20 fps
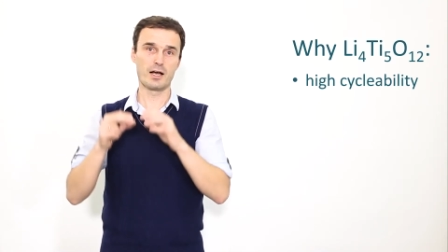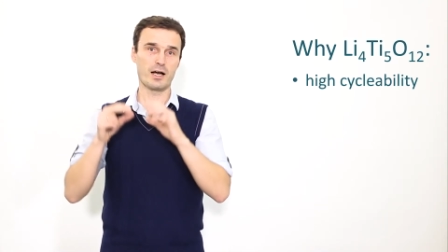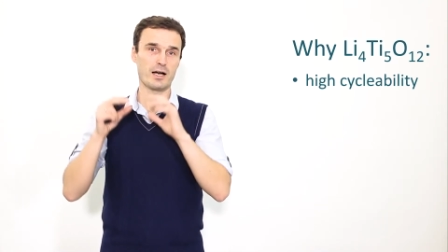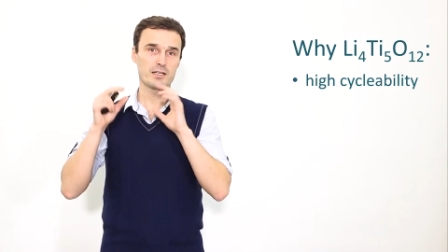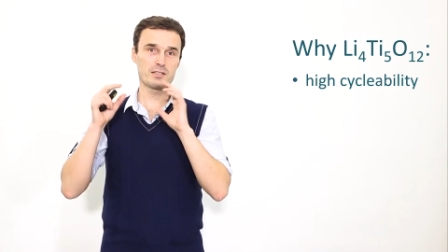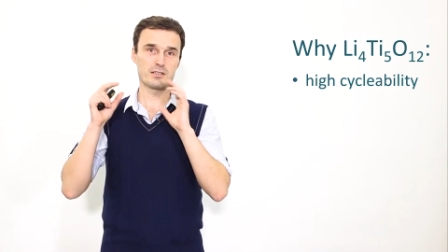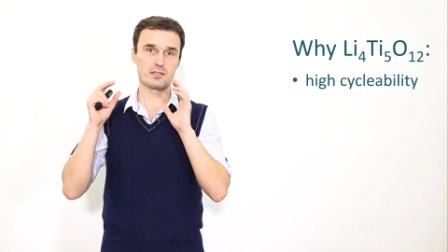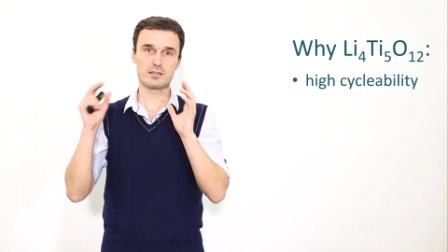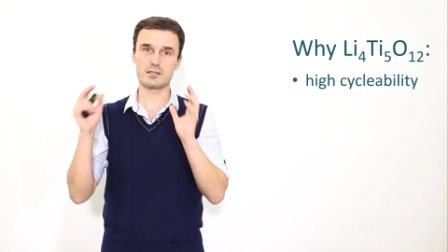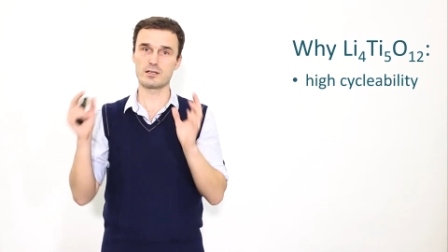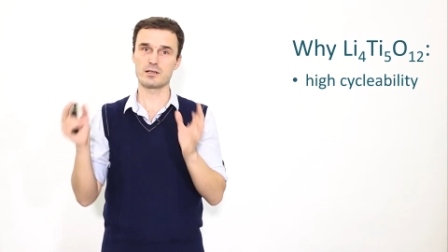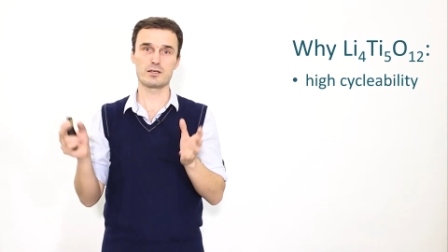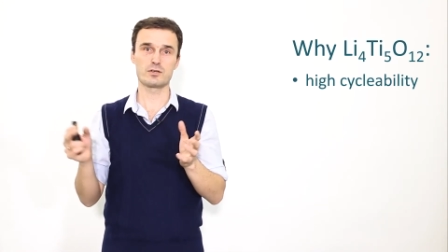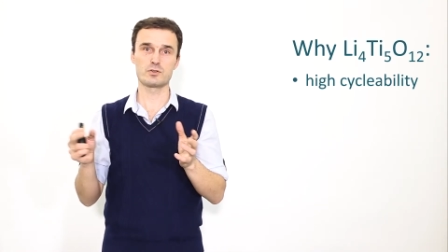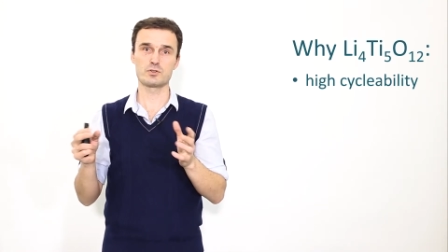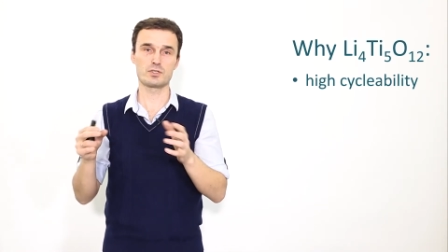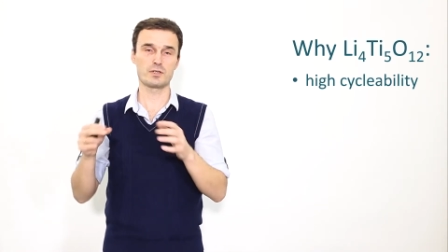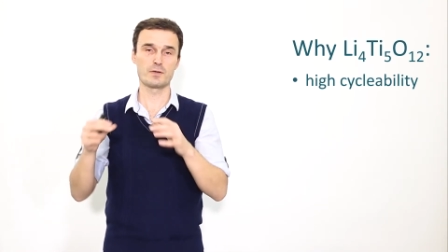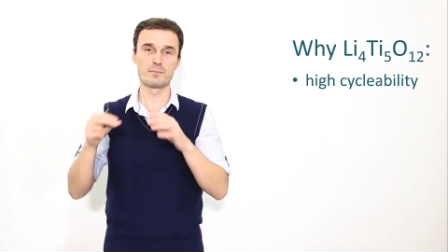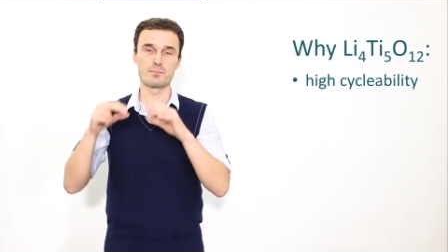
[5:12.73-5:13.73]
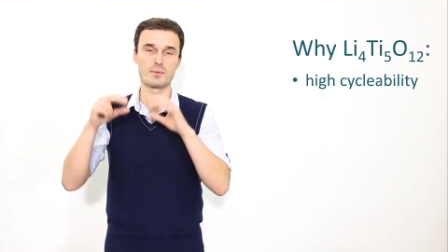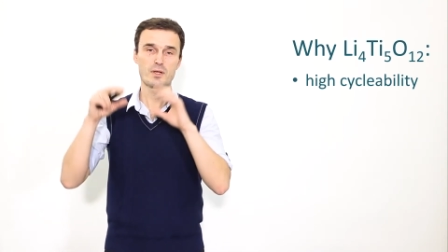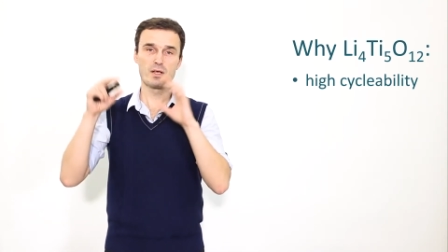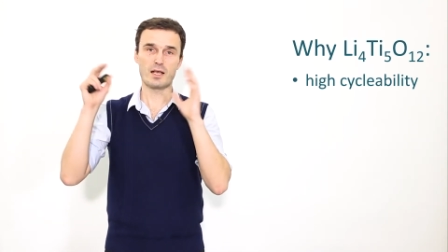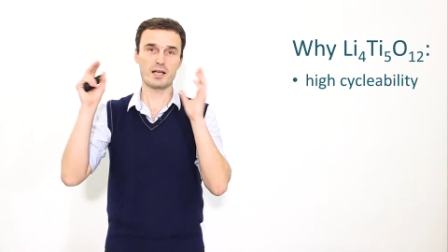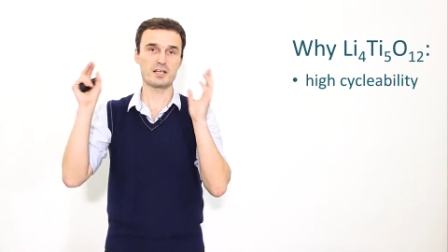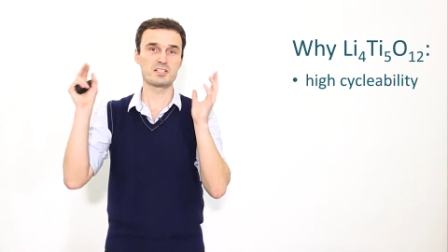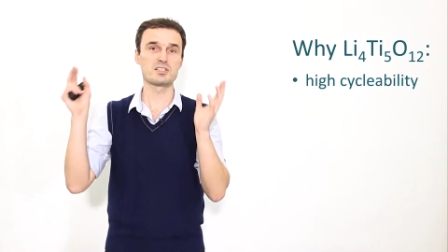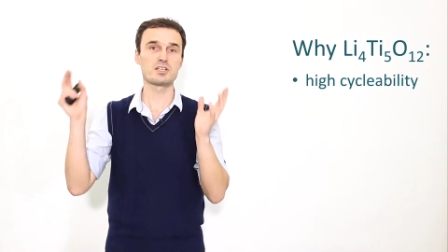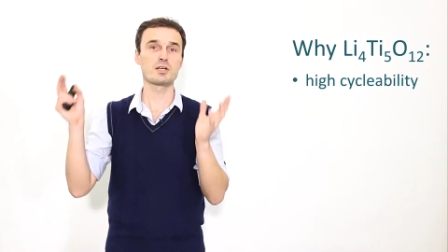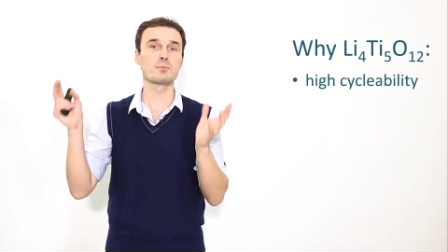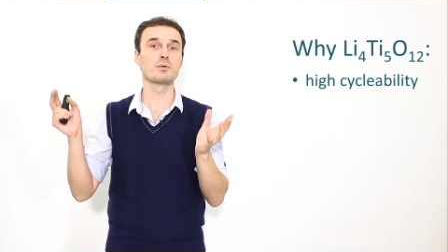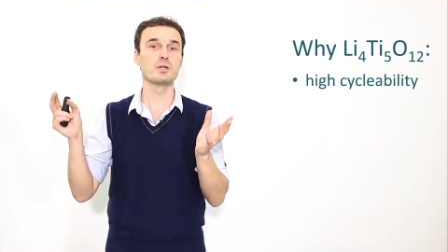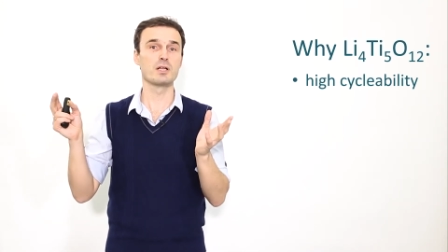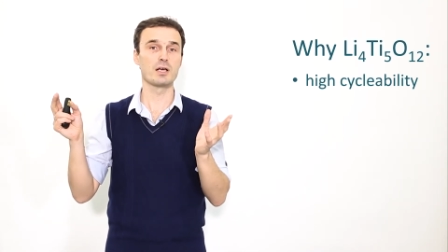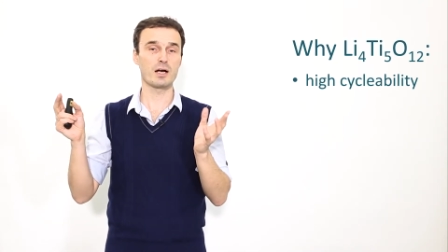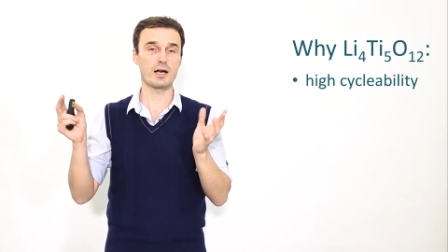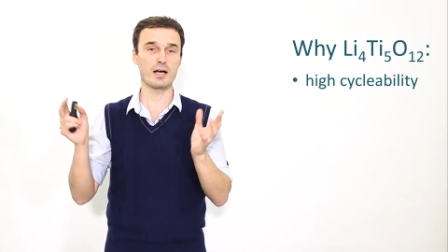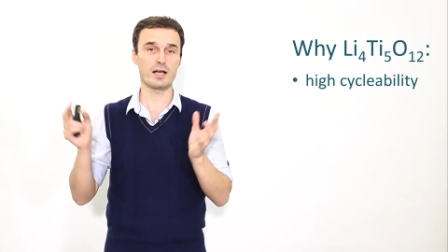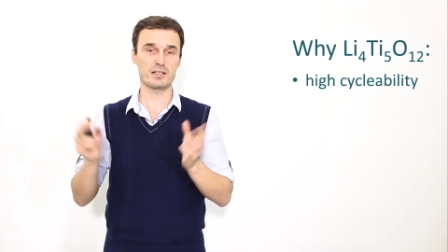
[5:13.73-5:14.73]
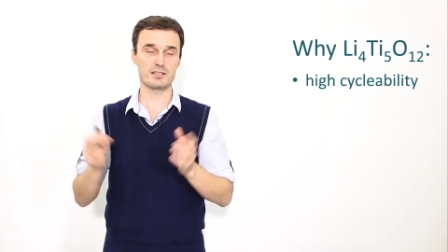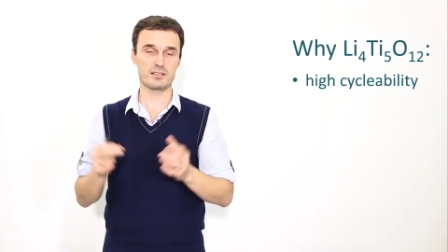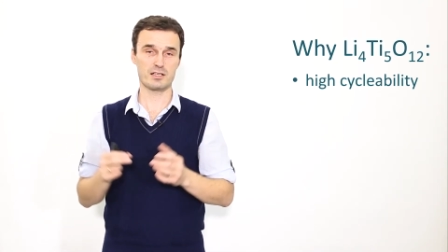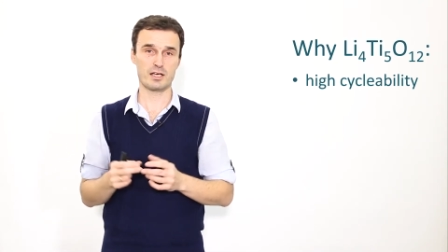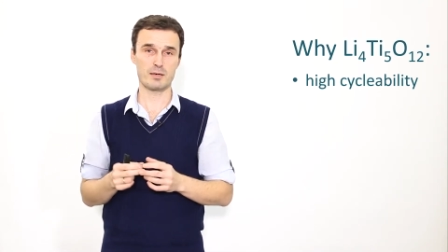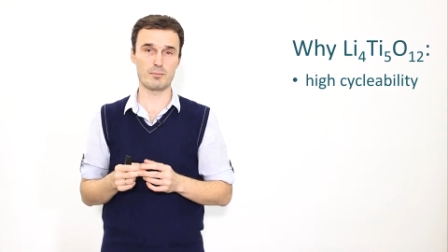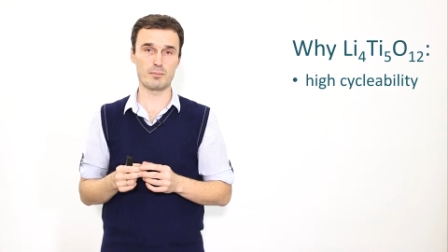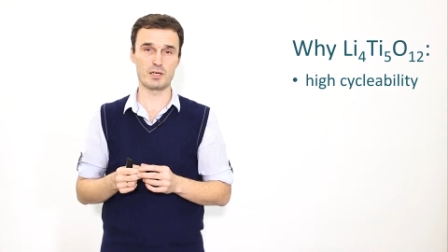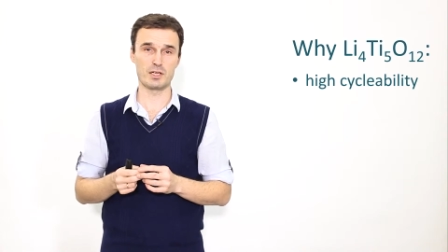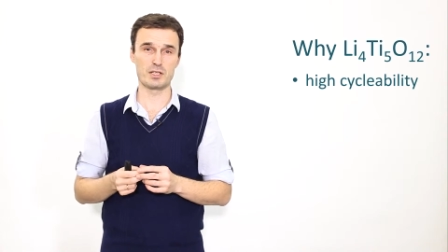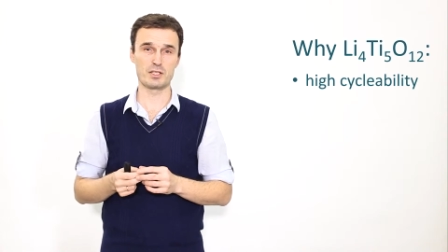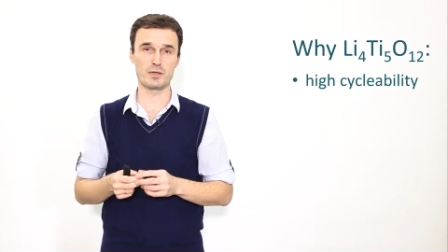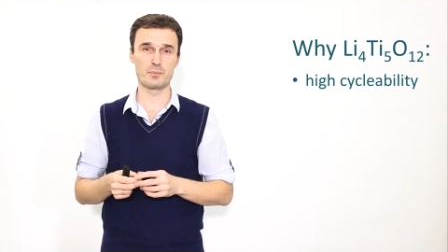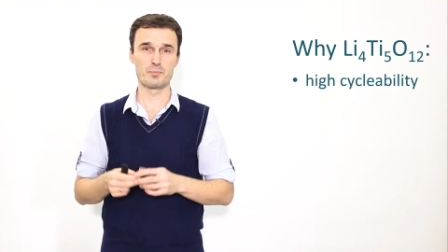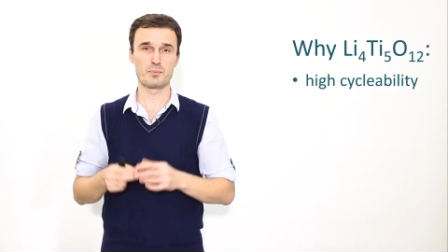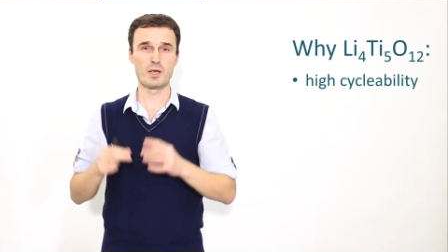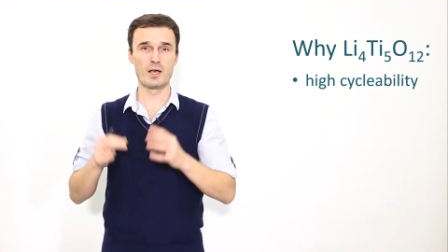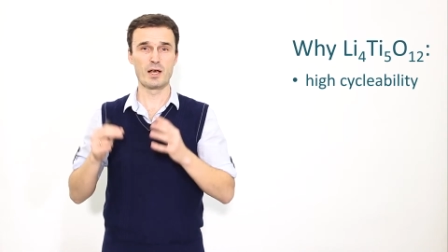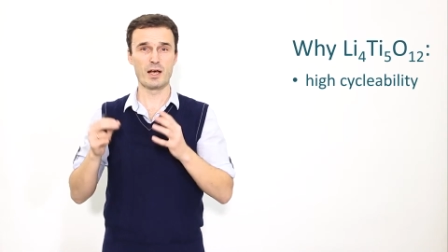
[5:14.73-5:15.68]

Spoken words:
and extremely high cyclability.